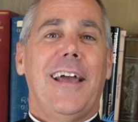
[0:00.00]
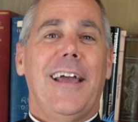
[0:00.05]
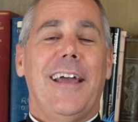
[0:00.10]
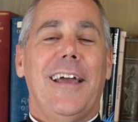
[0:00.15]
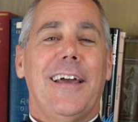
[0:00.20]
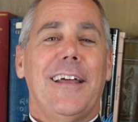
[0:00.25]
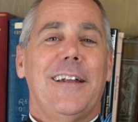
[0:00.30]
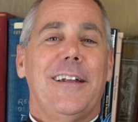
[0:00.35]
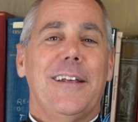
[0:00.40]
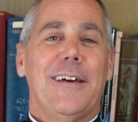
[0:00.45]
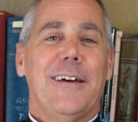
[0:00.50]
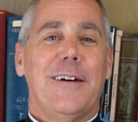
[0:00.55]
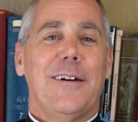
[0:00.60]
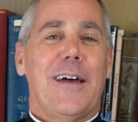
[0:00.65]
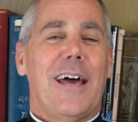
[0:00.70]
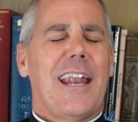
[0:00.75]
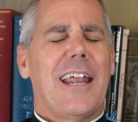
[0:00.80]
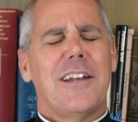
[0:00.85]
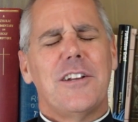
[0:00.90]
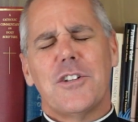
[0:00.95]
And
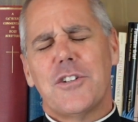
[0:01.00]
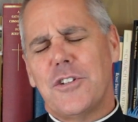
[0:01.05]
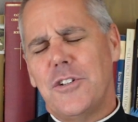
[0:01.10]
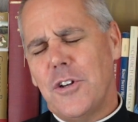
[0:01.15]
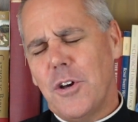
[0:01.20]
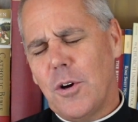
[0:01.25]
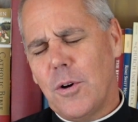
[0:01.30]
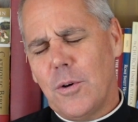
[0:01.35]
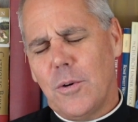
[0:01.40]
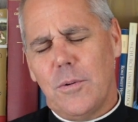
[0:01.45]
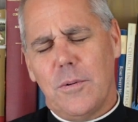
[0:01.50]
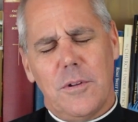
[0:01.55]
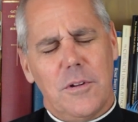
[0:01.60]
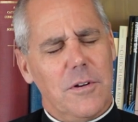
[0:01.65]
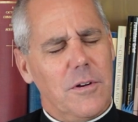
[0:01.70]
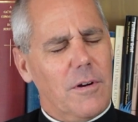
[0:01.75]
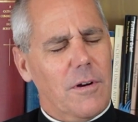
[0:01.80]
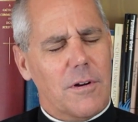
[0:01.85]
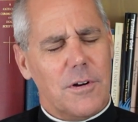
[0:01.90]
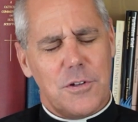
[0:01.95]
I just know
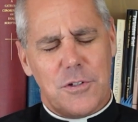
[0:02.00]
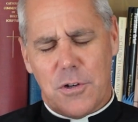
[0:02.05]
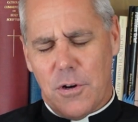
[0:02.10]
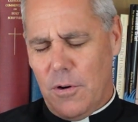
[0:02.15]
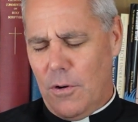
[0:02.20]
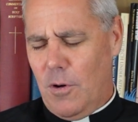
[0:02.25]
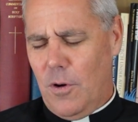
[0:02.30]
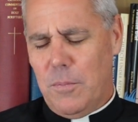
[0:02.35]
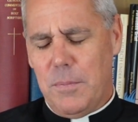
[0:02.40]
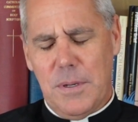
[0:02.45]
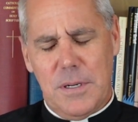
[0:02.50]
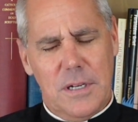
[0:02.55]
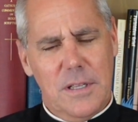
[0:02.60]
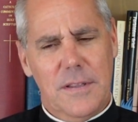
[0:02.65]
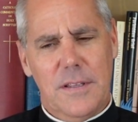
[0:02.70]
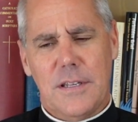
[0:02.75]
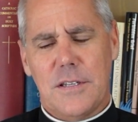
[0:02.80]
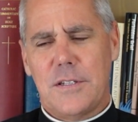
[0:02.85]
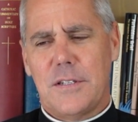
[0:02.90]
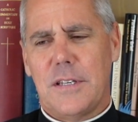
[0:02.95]
your hearts are open to
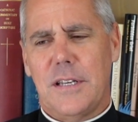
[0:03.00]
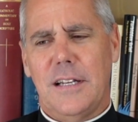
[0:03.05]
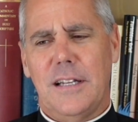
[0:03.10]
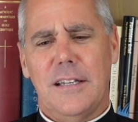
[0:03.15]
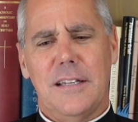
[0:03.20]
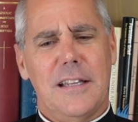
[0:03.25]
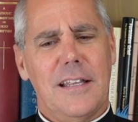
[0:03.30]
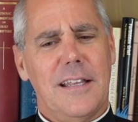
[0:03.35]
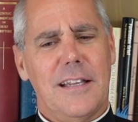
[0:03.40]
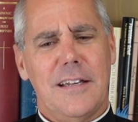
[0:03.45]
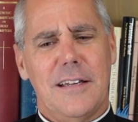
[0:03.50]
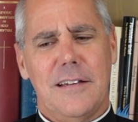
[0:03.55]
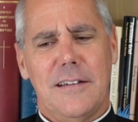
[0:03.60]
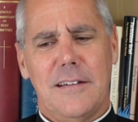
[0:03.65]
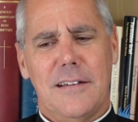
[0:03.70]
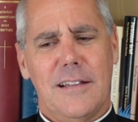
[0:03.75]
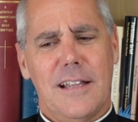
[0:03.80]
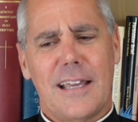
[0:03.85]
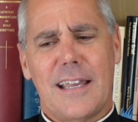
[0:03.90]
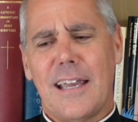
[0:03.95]
this.
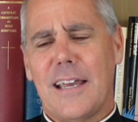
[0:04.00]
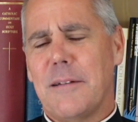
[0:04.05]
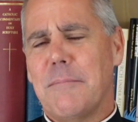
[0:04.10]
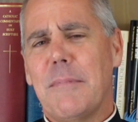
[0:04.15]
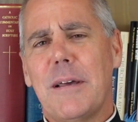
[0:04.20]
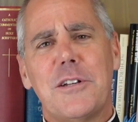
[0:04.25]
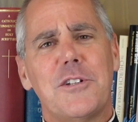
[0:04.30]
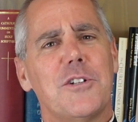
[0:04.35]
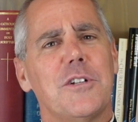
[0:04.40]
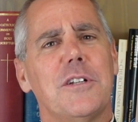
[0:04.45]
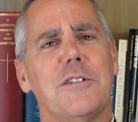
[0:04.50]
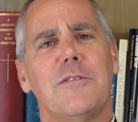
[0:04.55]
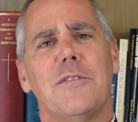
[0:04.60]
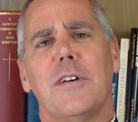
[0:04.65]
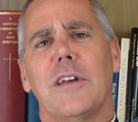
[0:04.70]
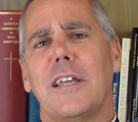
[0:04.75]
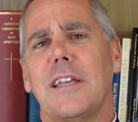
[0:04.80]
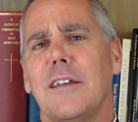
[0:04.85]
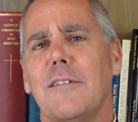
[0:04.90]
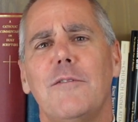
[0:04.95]
And like I had mentioned,
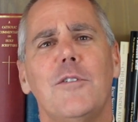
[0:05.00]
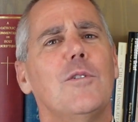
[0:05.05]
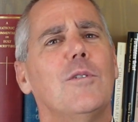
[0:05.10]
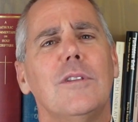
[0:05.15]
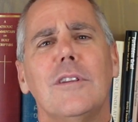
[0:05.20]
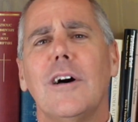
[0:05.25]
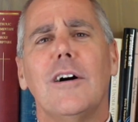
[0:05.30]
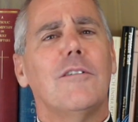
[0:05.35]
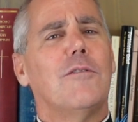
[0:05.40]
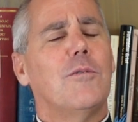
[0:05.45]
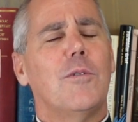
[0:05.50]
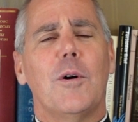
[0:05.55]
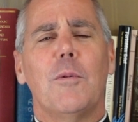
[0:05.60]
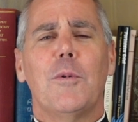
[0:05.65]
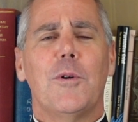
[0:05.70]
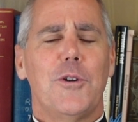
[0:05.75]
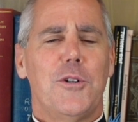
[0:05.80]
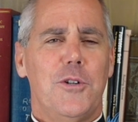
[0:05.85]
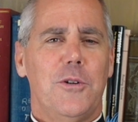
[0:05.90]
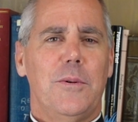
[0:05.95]
if you love what
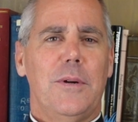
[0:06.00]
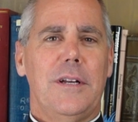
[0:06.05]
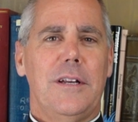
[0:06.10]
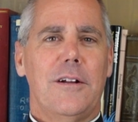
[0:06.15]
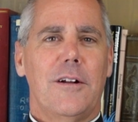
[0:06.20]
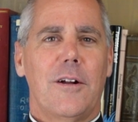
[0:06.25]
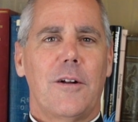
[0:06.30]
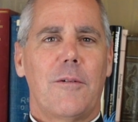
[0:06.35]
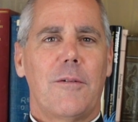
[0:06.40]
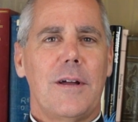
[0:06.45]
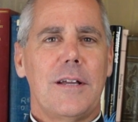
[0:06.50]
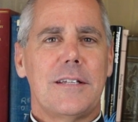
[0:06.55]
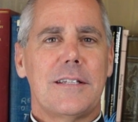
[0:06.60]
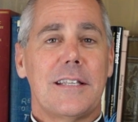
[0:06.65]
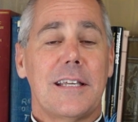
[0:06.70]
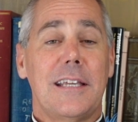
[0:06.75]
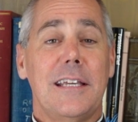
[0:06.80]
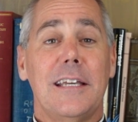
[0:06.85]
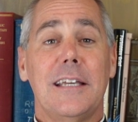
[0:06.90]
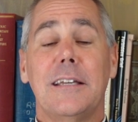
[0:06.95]
we're doing here at Christ
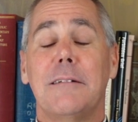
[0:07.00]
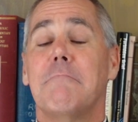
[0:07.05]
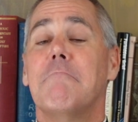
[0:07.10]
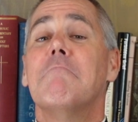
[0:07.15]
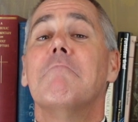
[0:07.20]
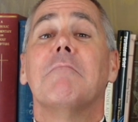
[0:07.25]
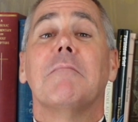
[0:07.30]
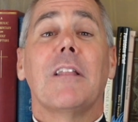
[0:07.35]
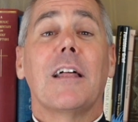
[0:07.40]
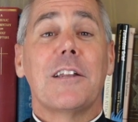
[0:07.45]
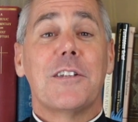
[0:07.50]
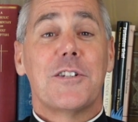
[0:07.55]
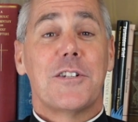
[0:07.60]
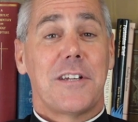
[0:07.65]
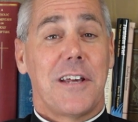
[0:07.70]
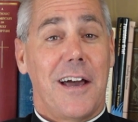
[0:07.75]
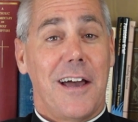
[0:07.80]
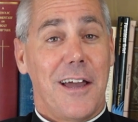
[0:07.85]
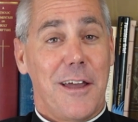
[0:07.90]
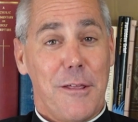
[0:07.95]
the King, let's
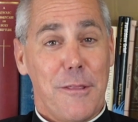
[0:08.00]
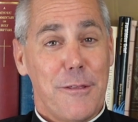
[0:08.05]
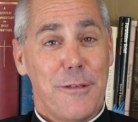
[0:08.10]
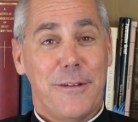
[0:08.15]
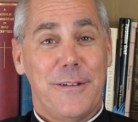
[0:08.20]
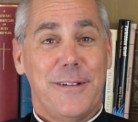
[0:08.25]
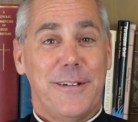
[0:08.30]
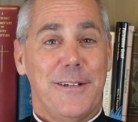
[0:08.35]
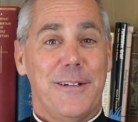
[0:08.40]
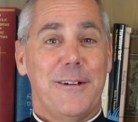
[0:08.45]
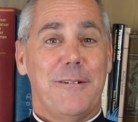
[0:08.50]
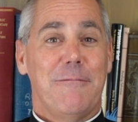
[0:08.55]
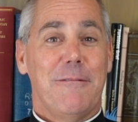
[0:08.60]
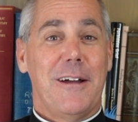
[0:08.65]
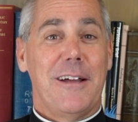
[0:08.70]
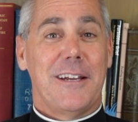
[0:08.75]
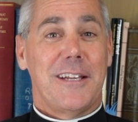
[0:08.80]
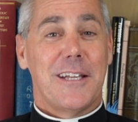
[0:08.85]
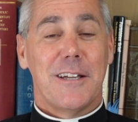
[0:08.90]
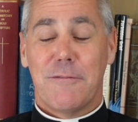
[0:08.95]
tithe,
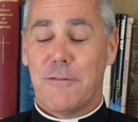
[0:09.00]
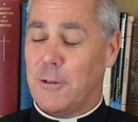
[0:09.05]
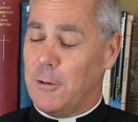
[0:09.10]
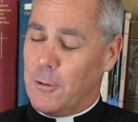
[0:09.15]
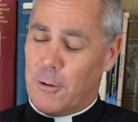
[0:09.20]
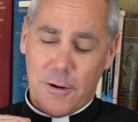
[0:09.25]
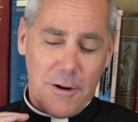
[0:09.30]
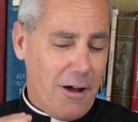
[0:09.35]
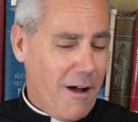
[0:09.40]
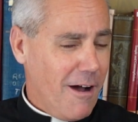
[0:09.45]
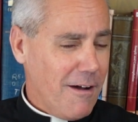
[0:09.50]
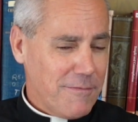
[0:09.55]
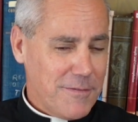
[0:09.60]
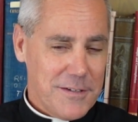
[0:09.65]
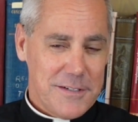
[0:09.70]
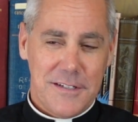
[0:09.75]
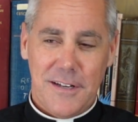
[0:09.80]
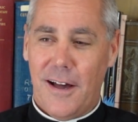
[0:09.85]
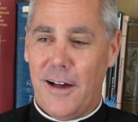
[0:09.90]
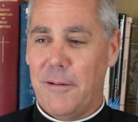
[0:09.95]
right? Give the Lord off
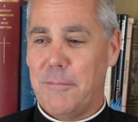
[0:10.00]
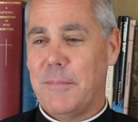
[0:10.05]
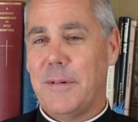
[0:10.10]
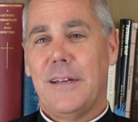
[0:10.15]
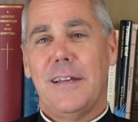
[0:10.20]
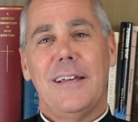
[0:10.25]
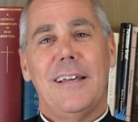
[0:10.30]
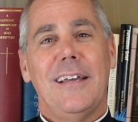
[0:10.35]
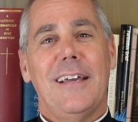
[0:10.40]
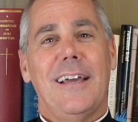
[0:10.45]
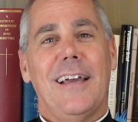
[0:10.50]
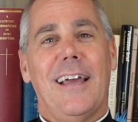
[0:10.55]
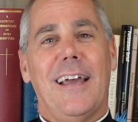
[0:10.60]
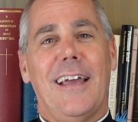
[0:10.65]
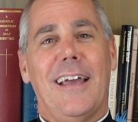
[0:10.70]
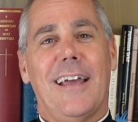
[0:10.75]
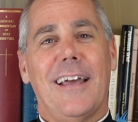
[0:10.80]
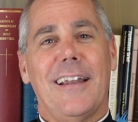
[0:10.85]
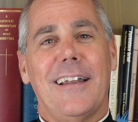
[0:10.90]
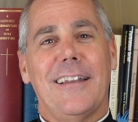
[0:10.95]
the top,
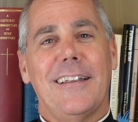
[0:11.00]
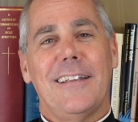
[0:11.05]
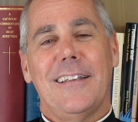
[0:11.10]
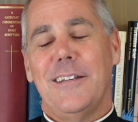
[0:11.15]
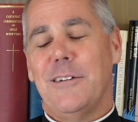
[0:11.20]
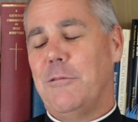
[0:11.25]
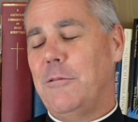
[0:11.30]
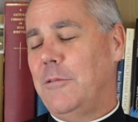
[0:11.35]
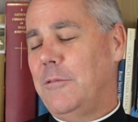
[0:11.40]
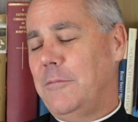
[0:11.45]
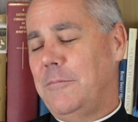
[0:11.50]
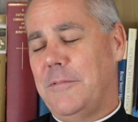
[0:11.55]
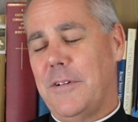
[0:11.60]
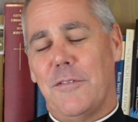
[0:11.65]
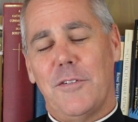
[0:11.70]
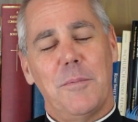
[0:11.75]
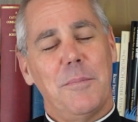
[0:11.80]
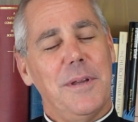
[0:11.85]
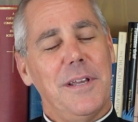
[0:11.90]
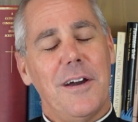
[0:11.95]
and He will
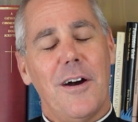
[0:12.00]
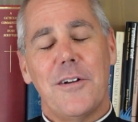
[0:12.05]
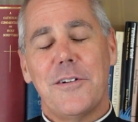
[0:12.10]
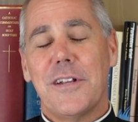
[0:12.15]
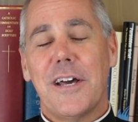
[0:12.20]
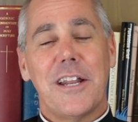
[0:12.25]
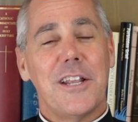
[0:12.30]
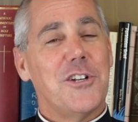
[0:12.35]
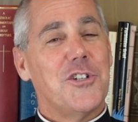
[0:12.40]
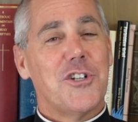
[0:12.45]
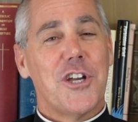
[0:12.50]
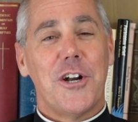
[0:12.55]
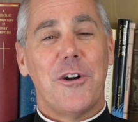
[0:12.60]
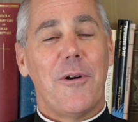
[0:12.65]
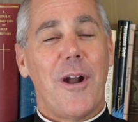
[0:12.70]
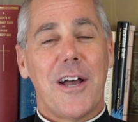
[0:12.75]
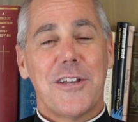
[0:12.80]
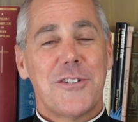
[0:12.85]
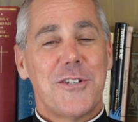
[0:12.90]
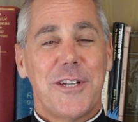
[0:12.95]
never be outdone in
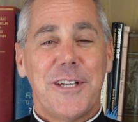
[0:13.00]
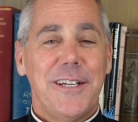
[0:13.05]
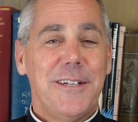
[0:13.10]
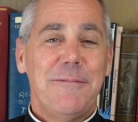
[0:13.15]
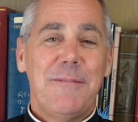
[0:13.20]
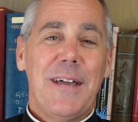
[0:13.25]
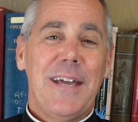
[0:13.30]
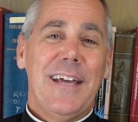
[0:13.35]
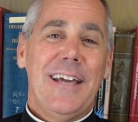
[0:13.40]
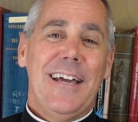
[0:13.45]
generosity.